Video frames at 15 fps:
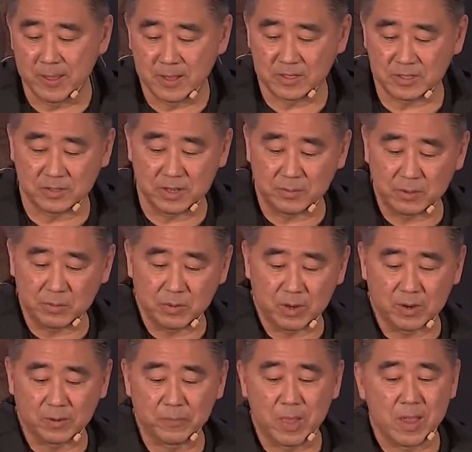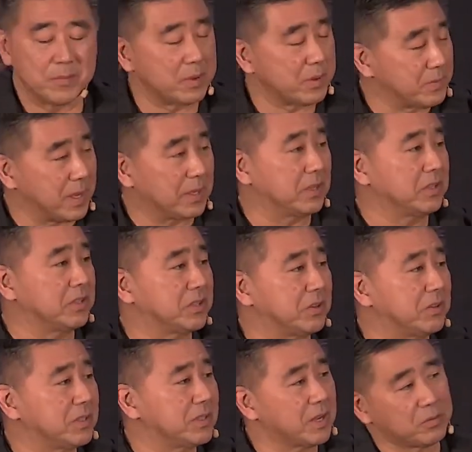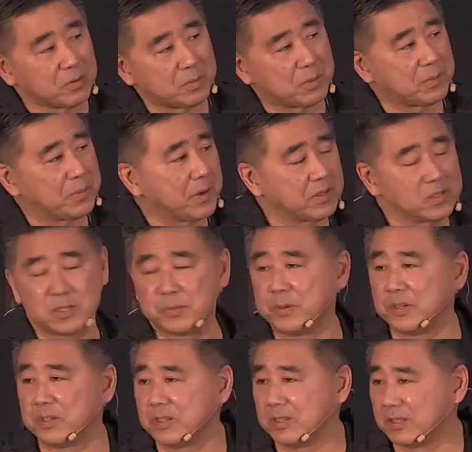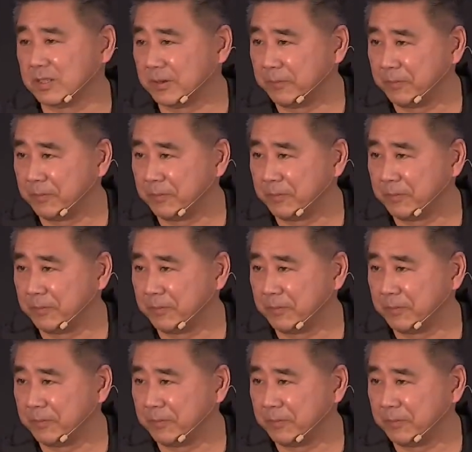Don't get me wrong. But my concern is that we're prepared spiritually,